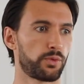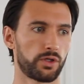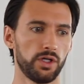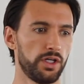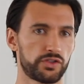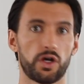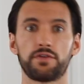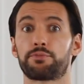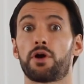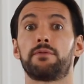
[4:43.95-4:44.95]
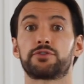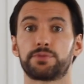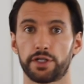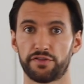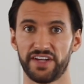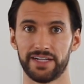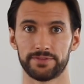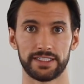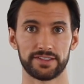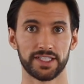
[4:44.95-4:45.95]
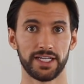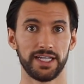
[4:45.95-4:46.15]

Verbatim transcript: We're solving problems with our families.